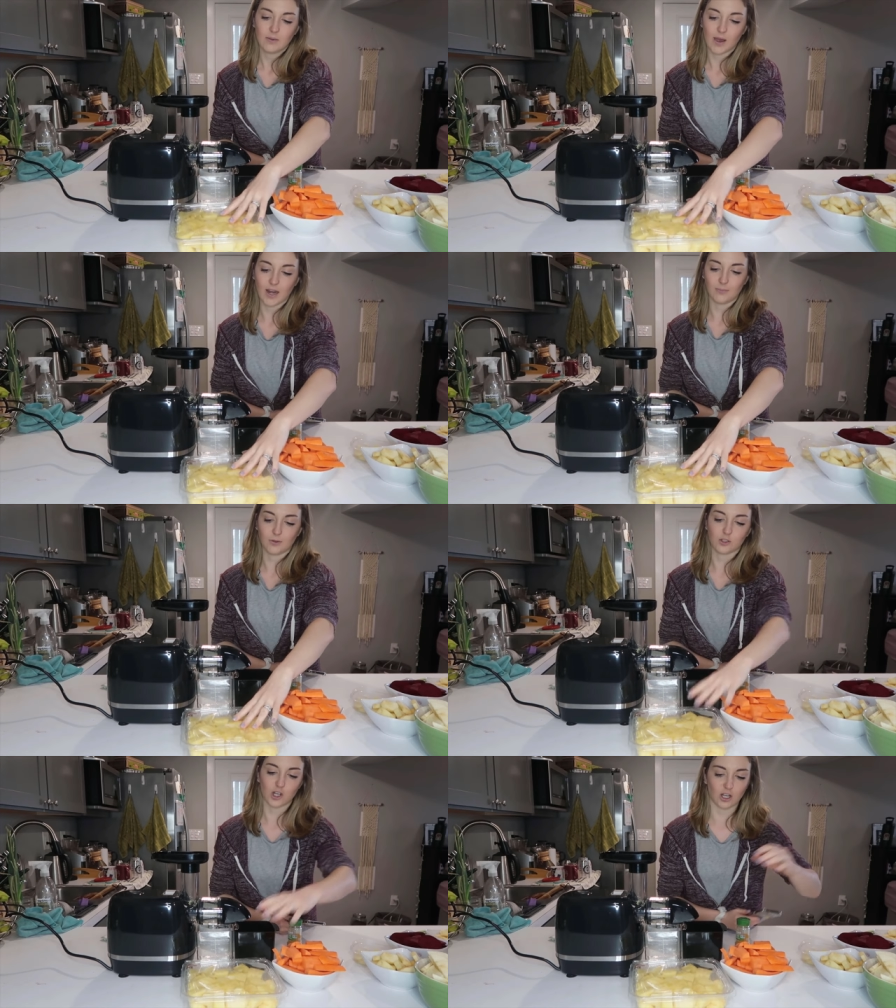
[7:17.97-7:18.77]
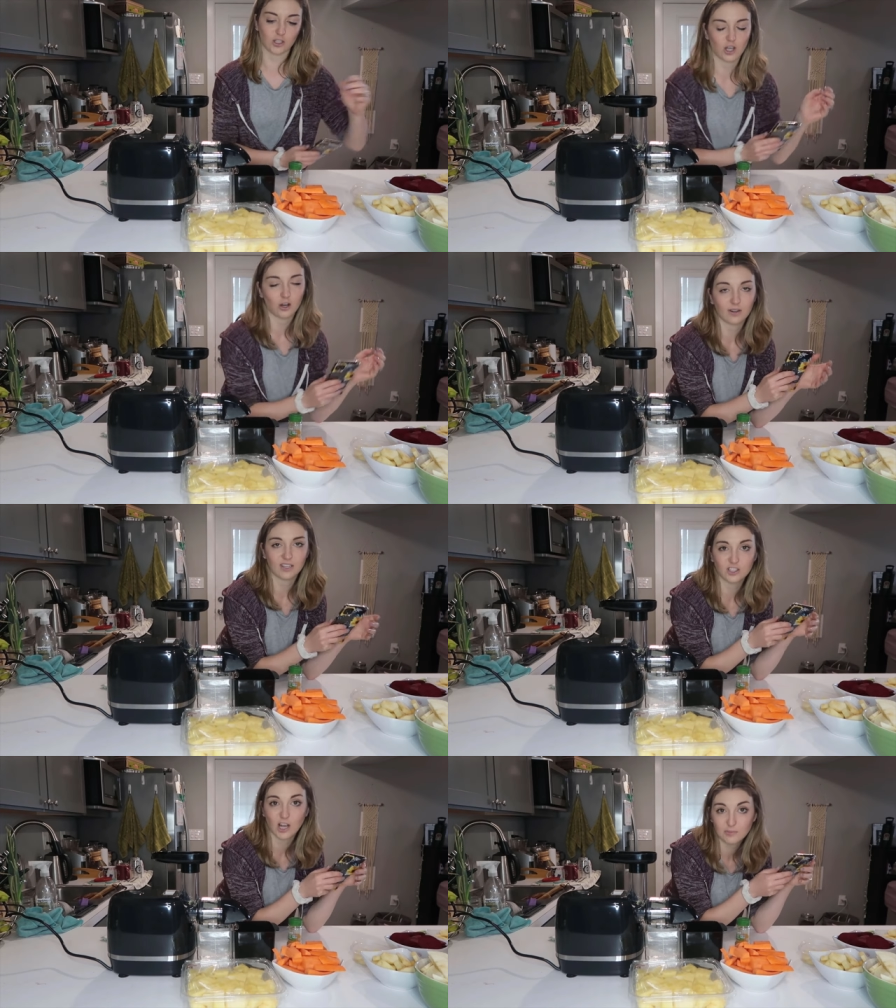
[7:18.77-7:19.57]
pineapple chunks
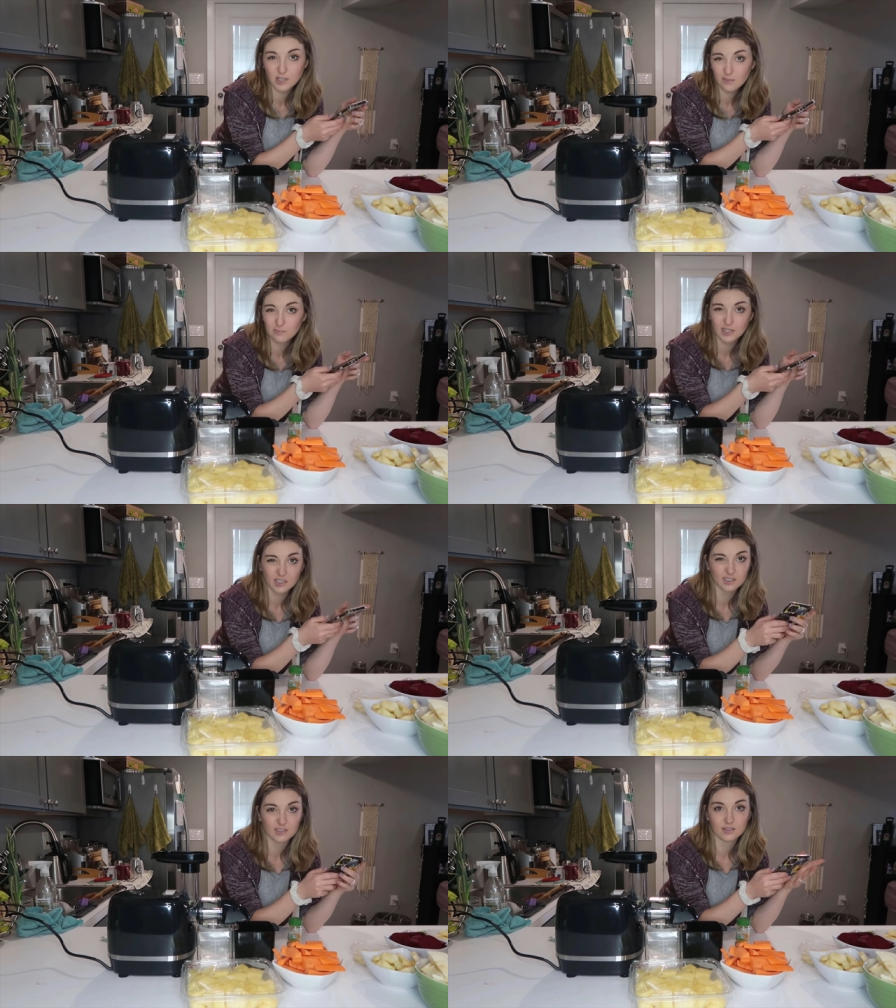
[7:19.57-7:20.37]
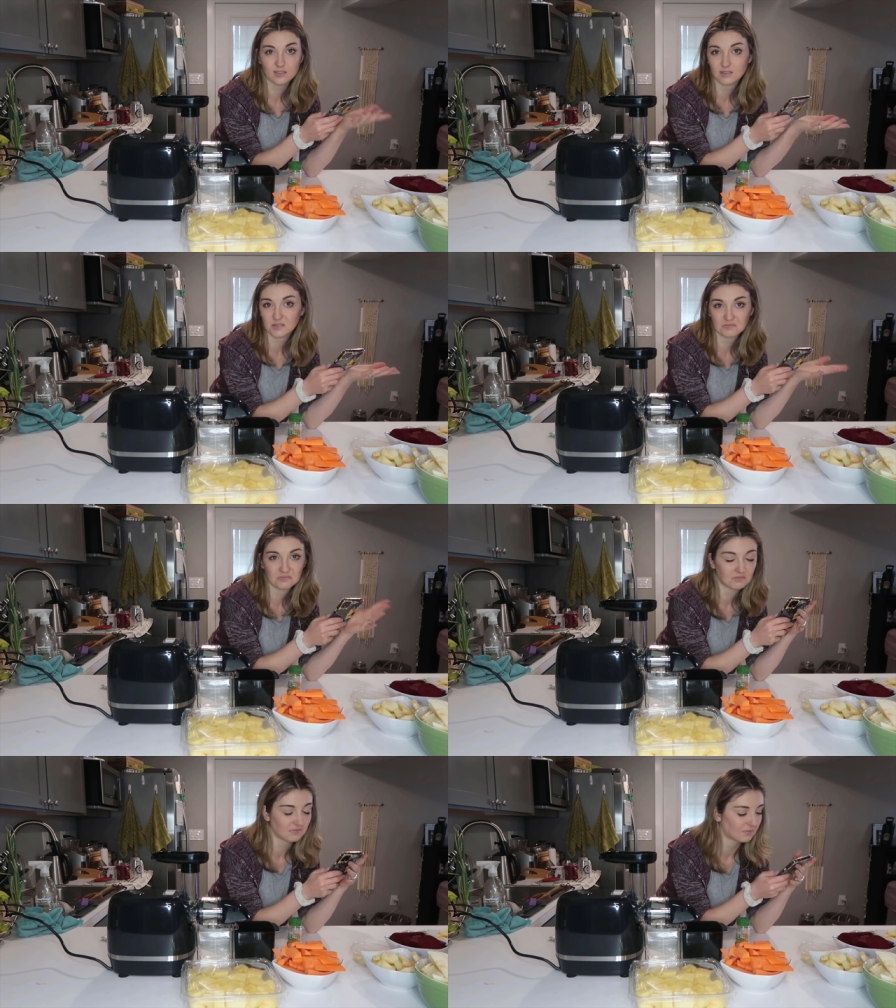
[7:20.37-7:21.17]
already chopped up because
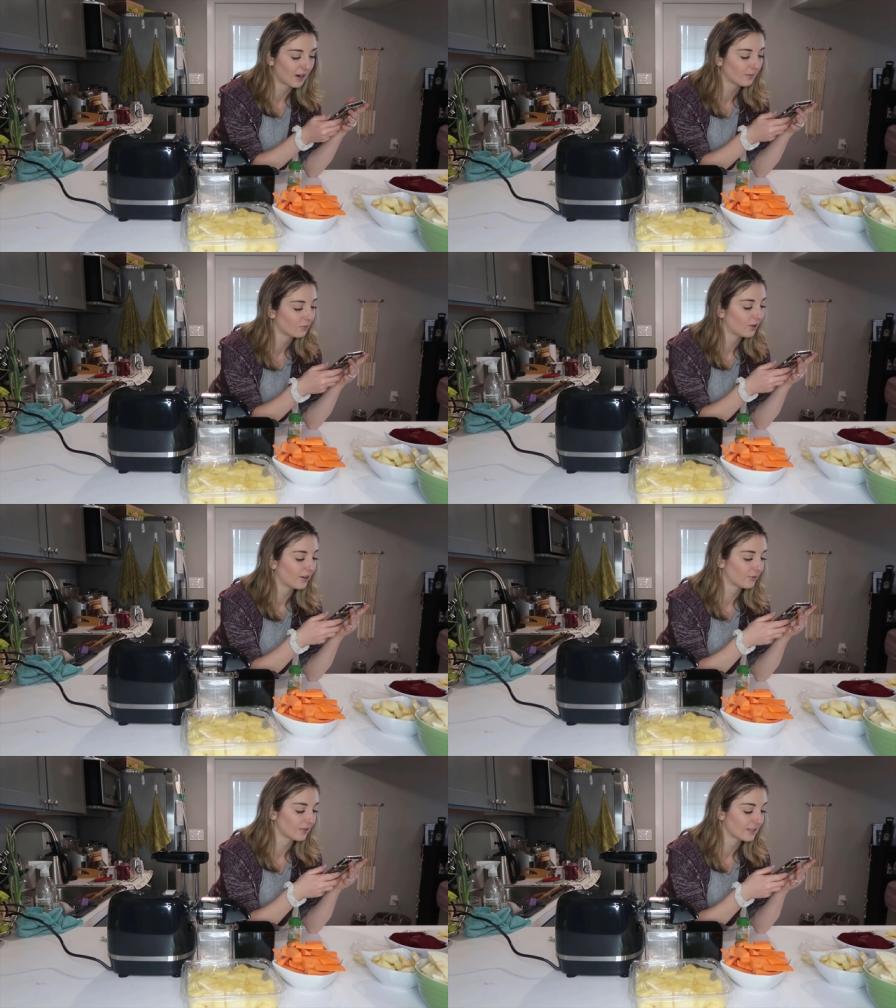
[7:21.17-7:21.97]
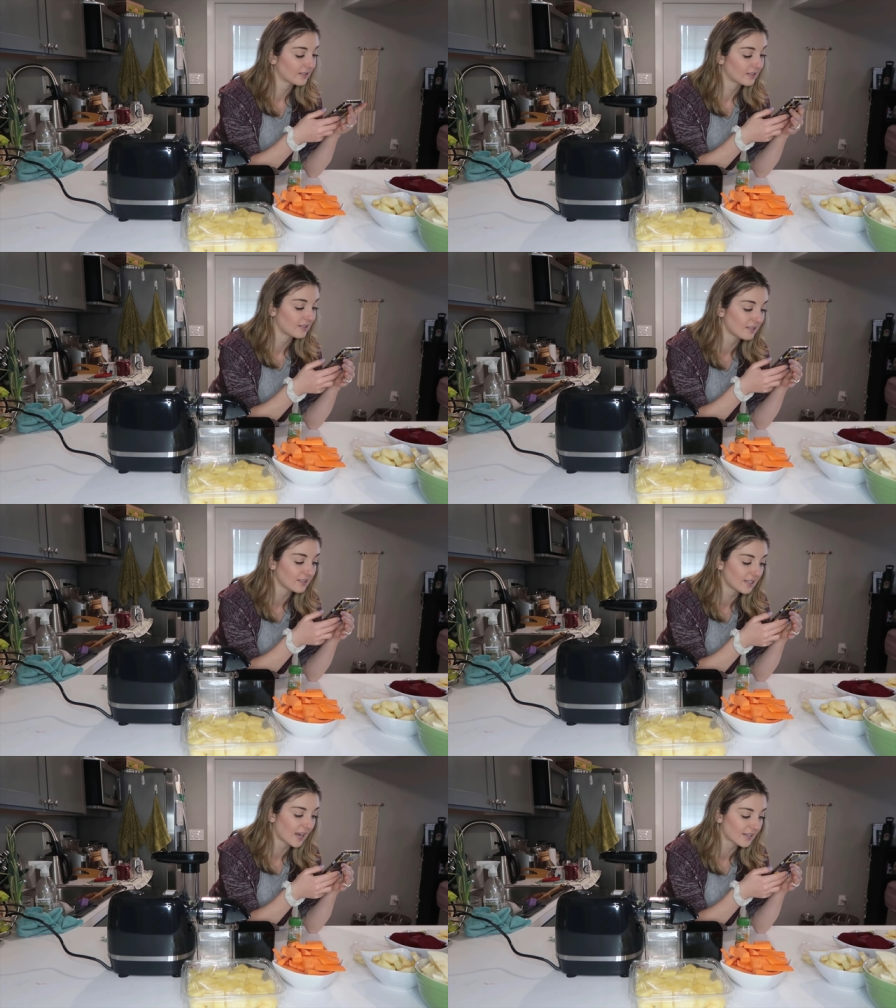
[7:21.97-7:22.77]
pineapple I don't think is in
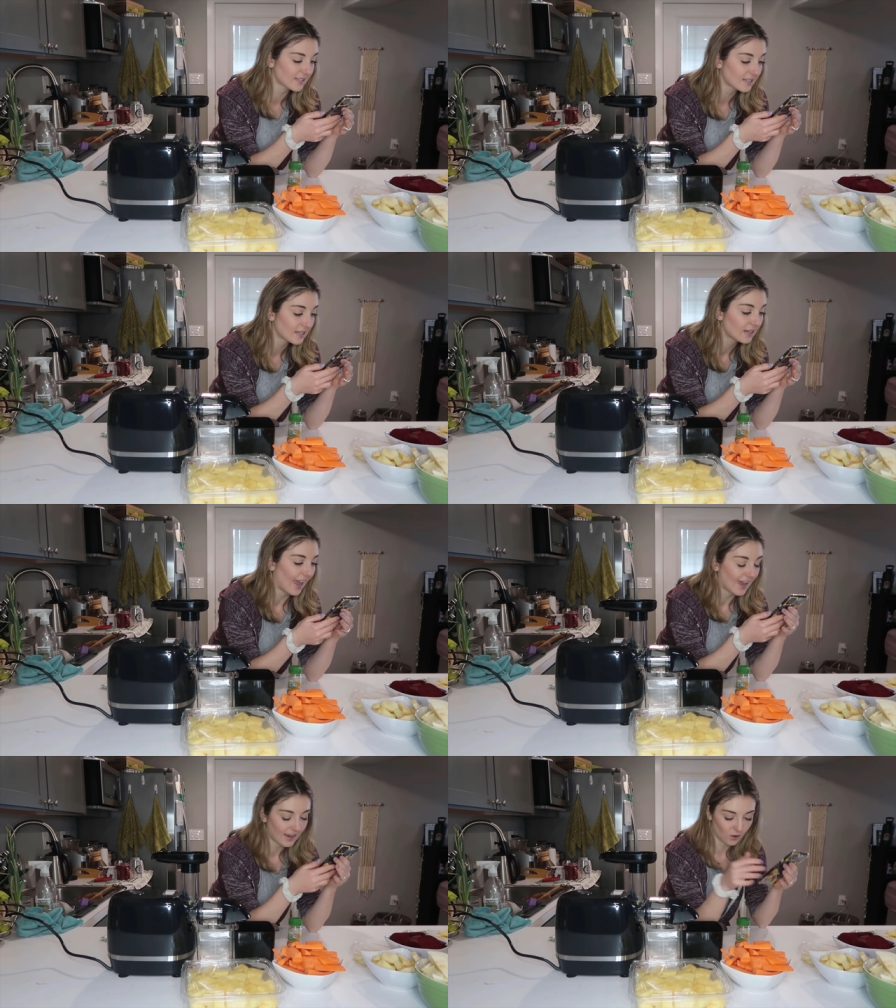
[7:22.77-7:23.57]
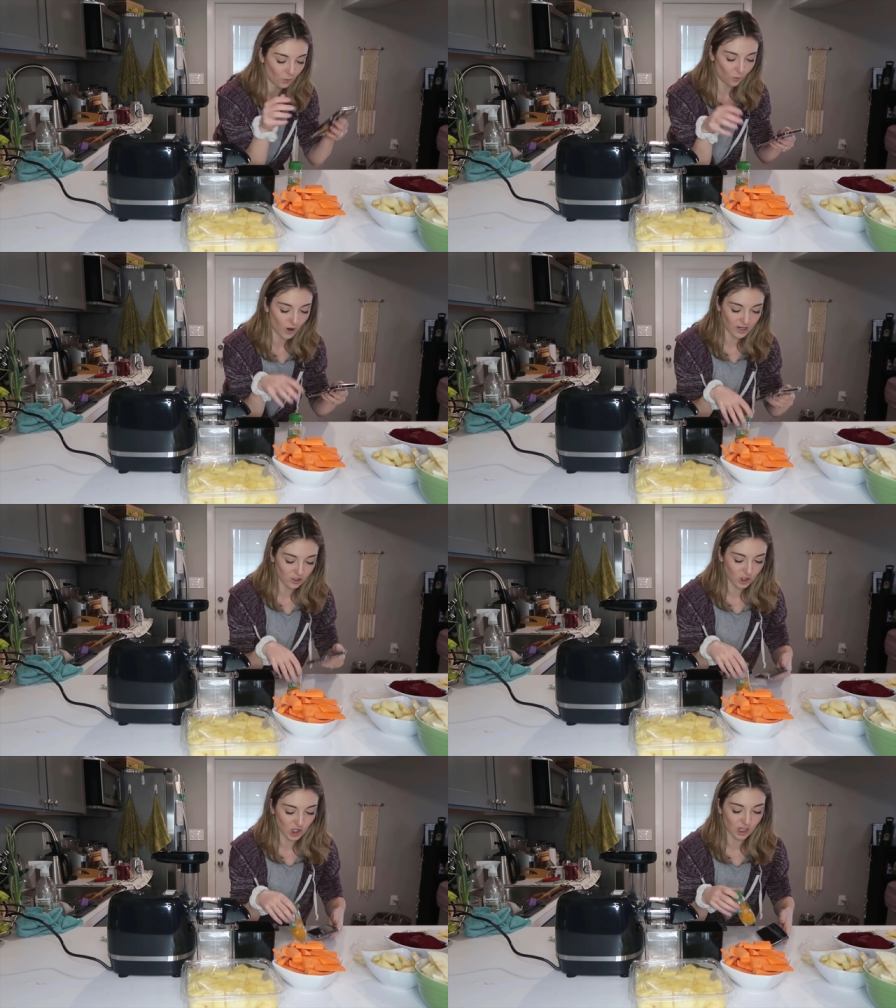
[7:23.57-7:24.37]
season yet, and
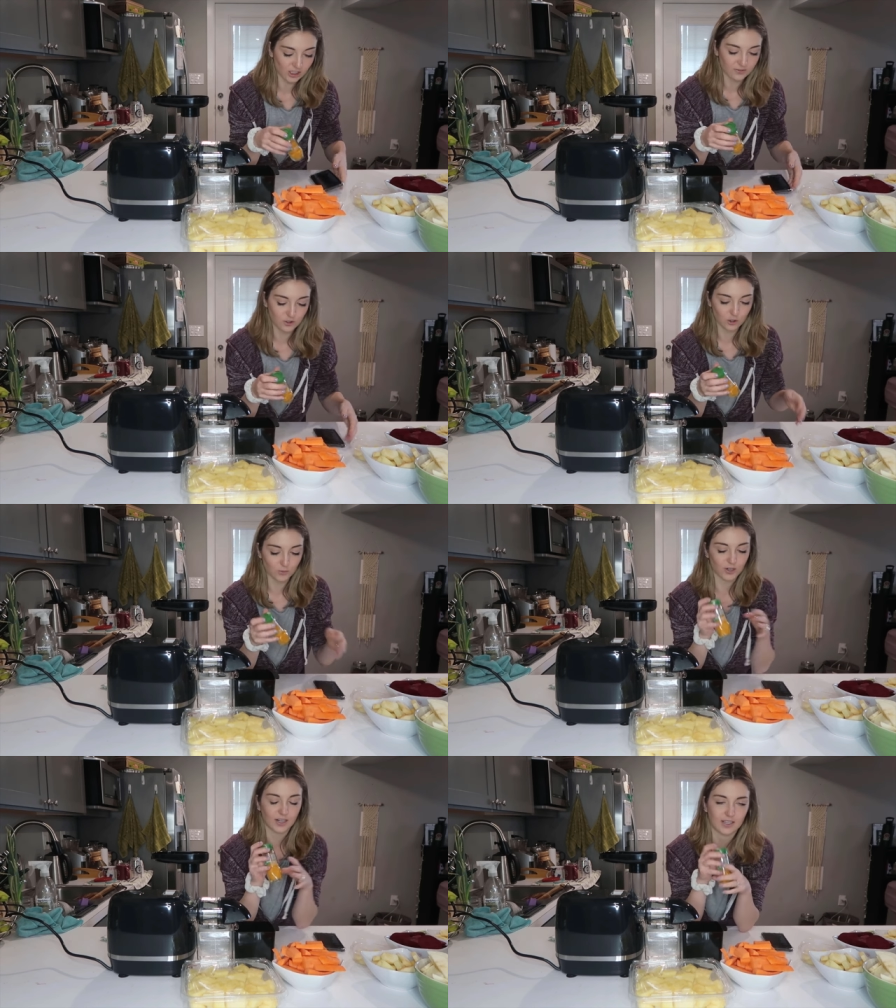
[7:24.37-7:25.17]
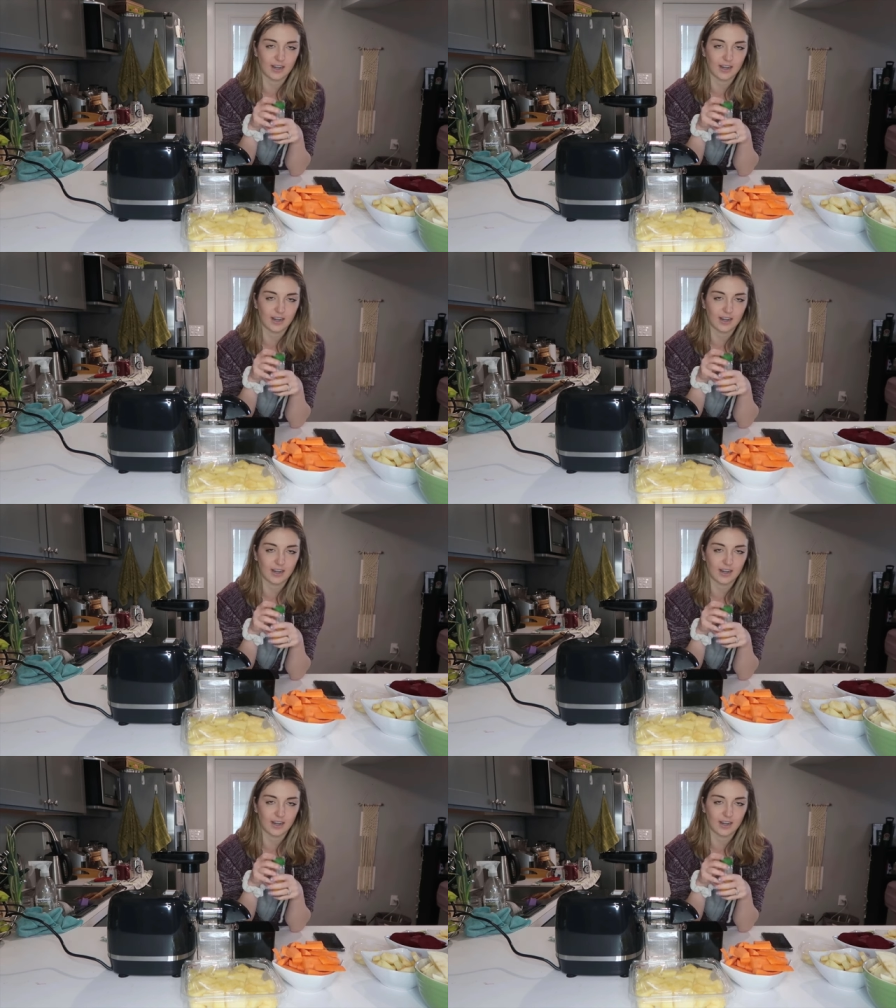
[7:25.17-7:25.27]
one chunk of turmeric.